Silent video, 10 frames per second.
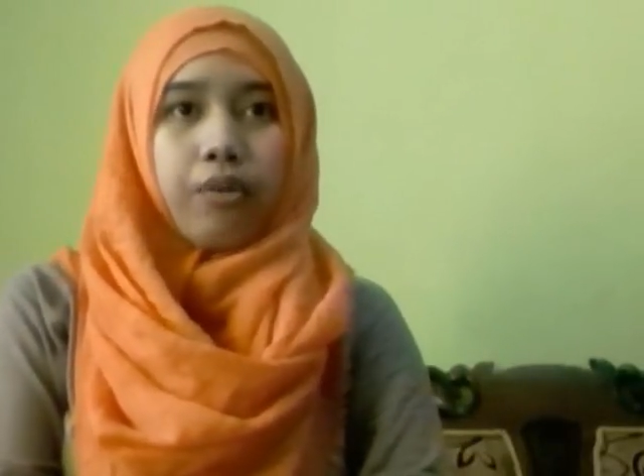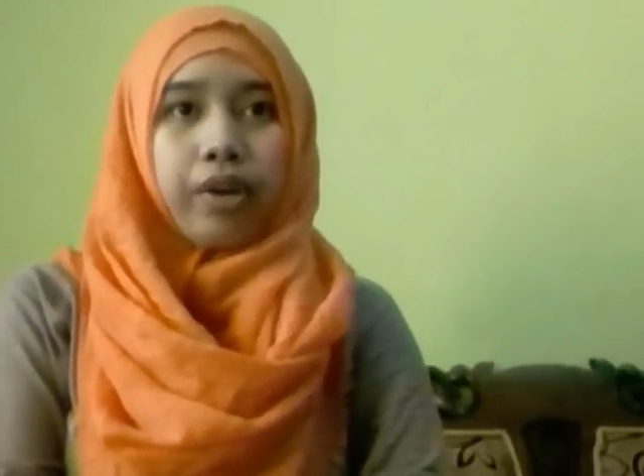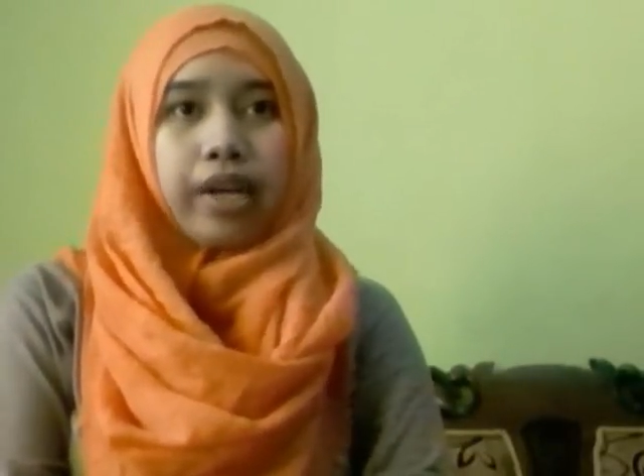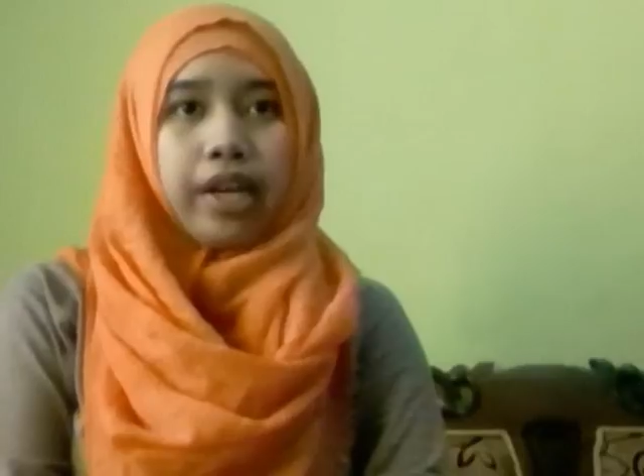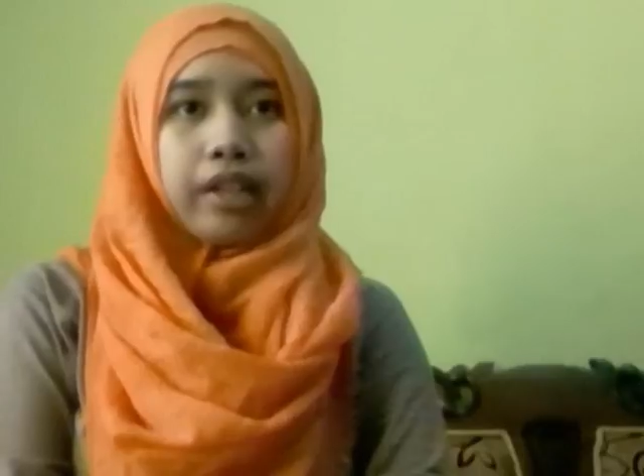
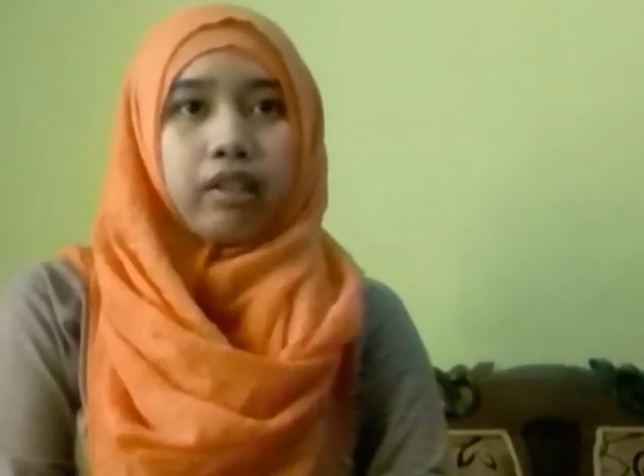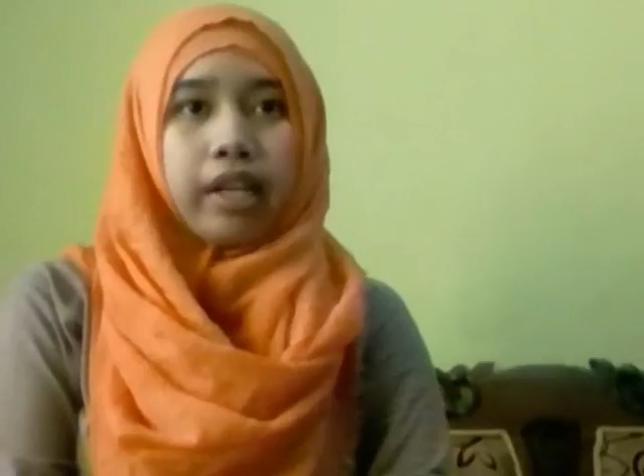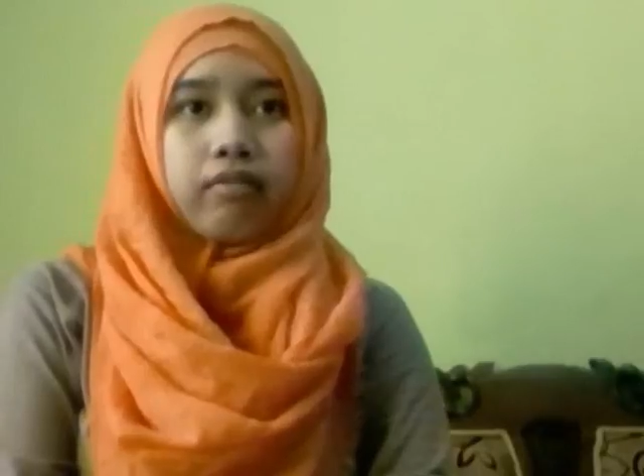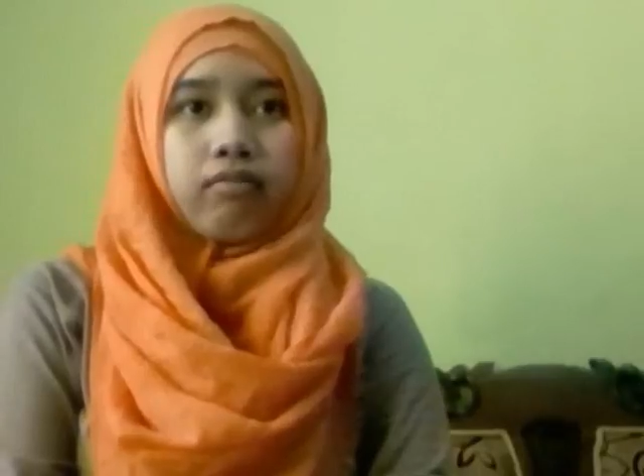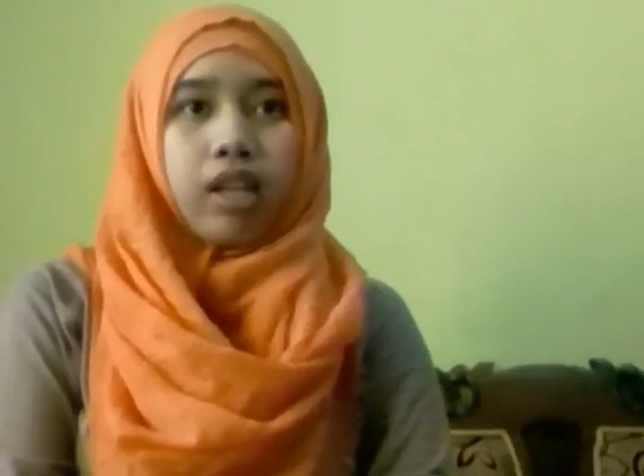with
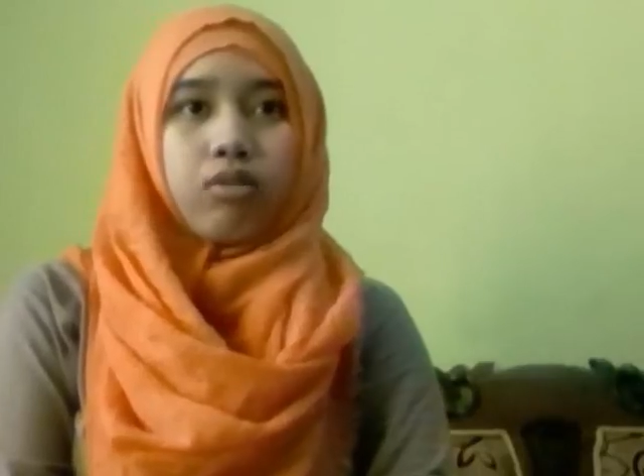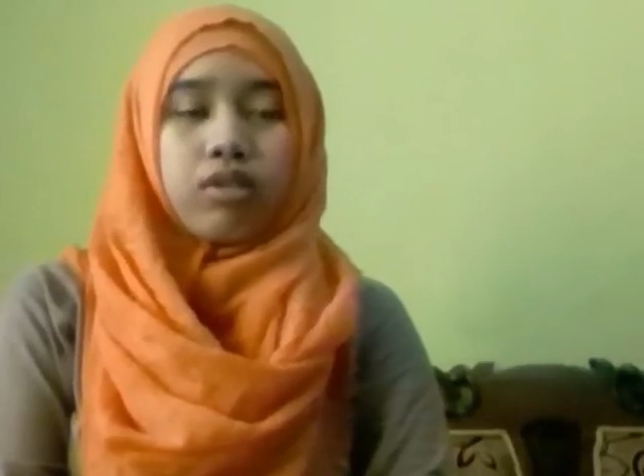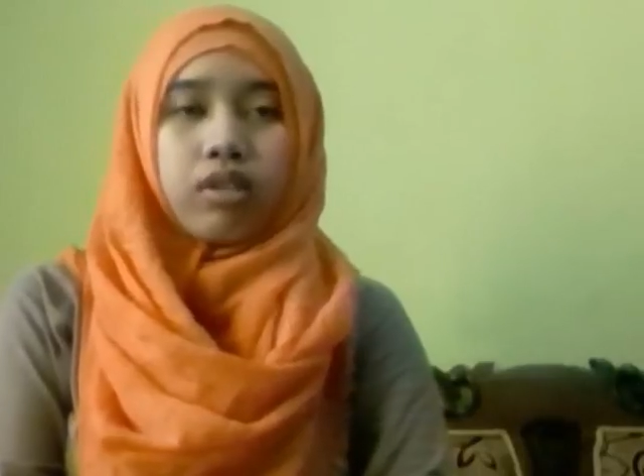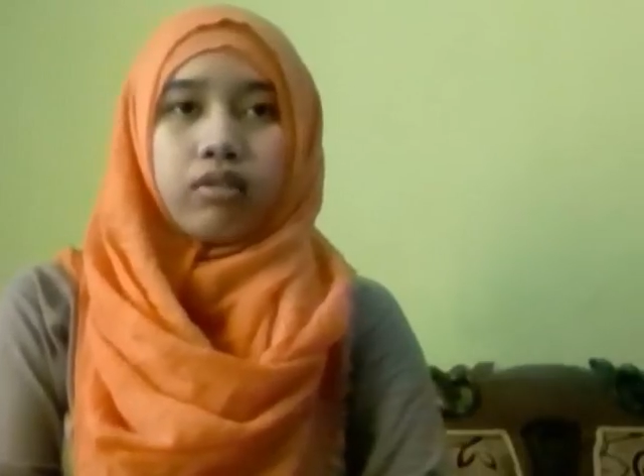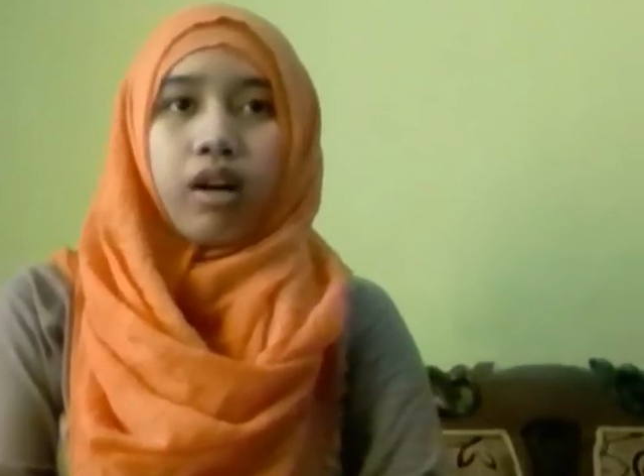$10,000
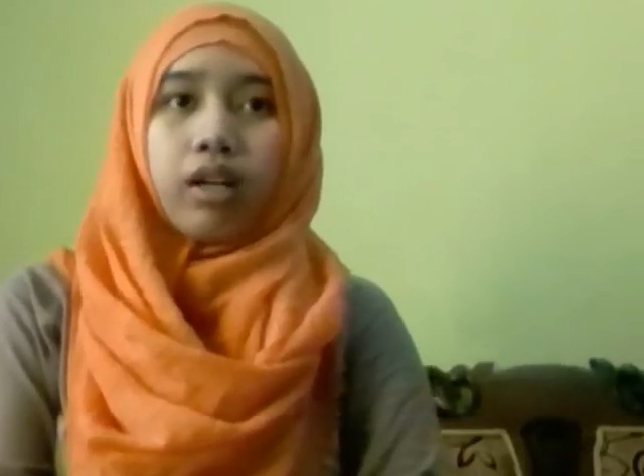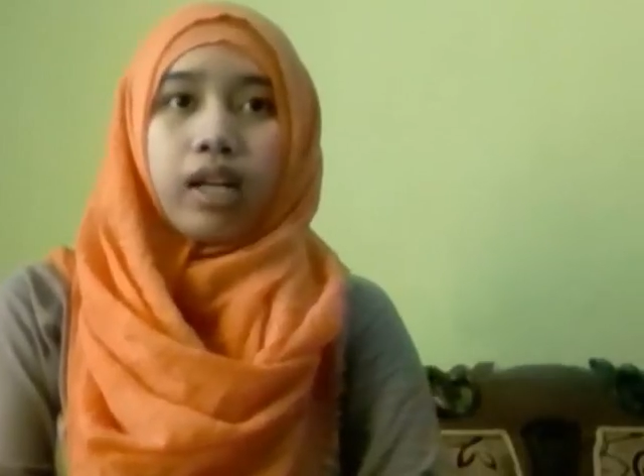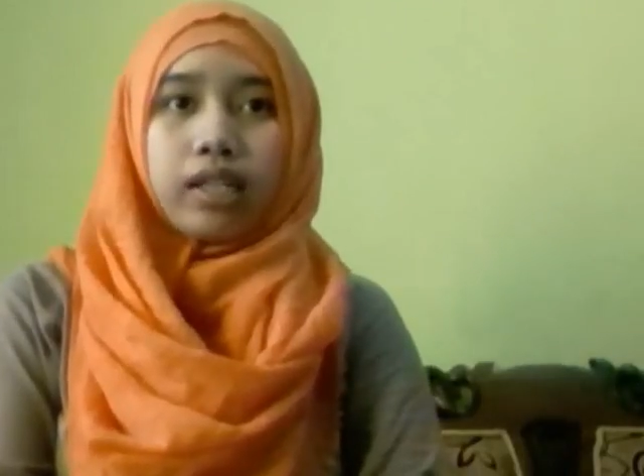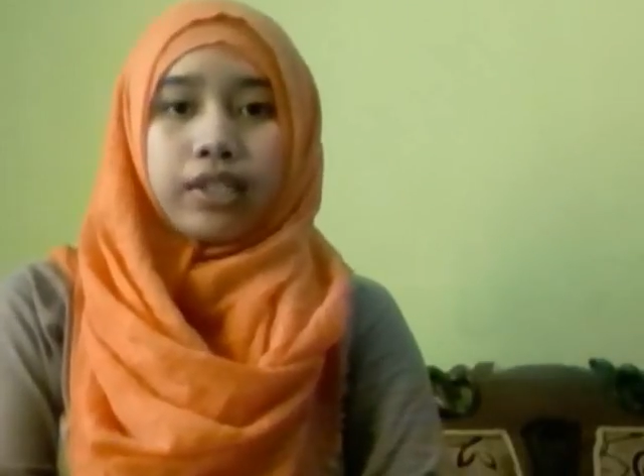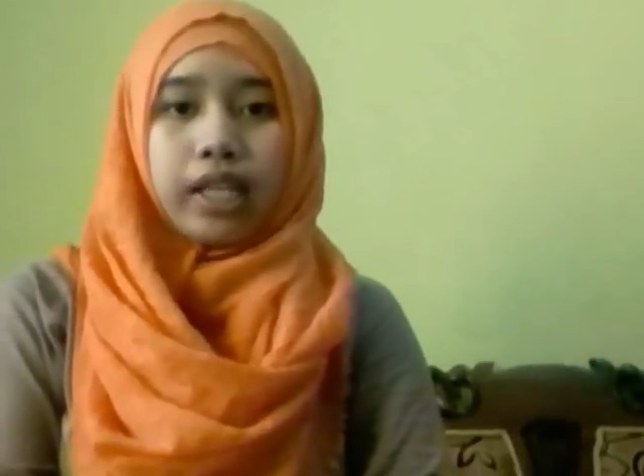
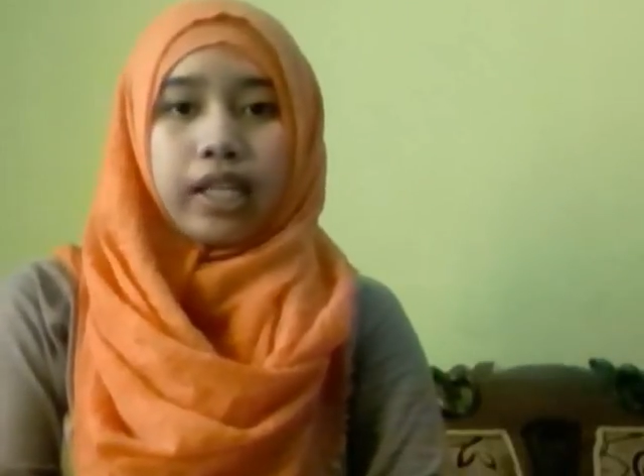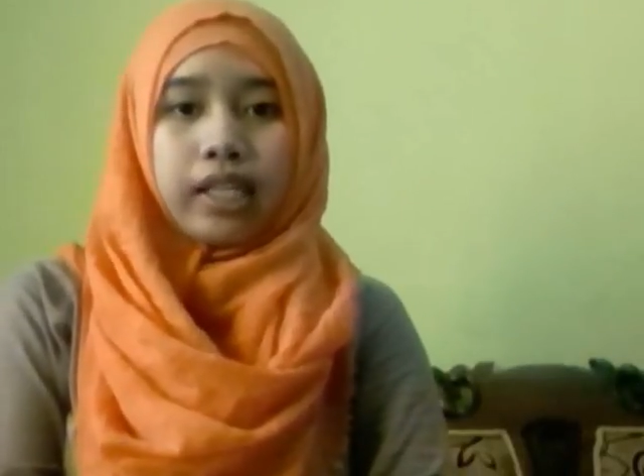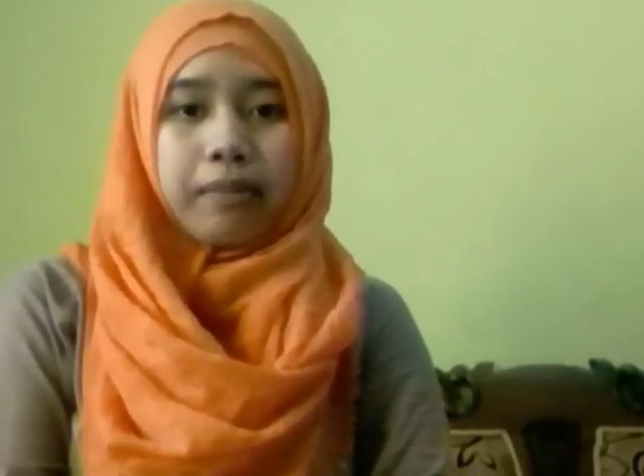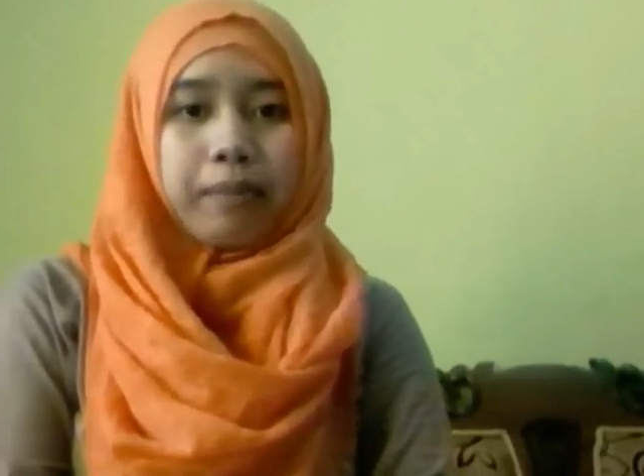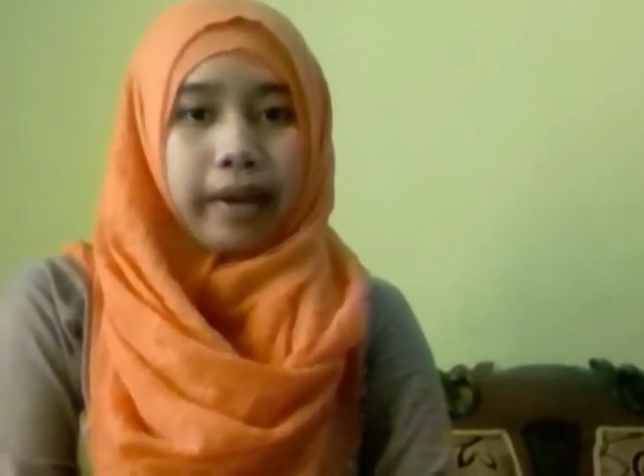
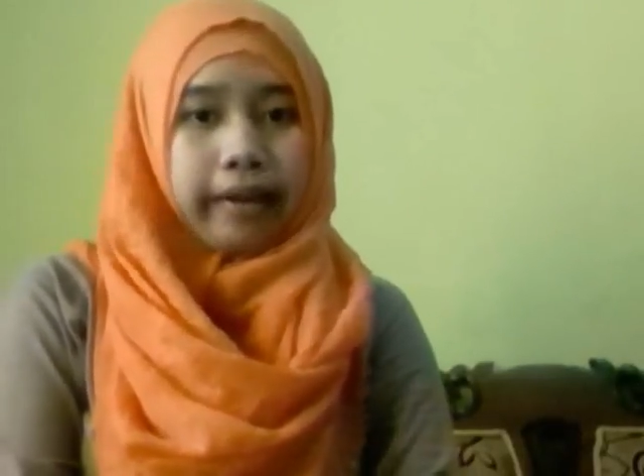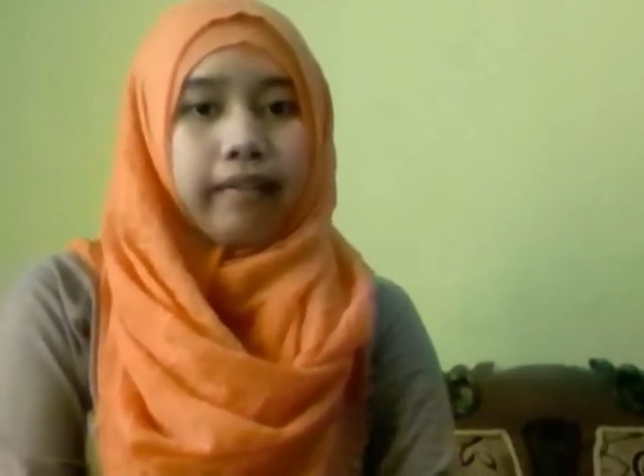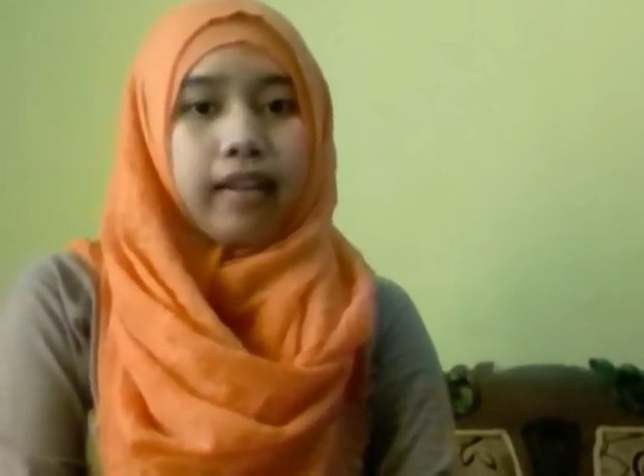in the bank.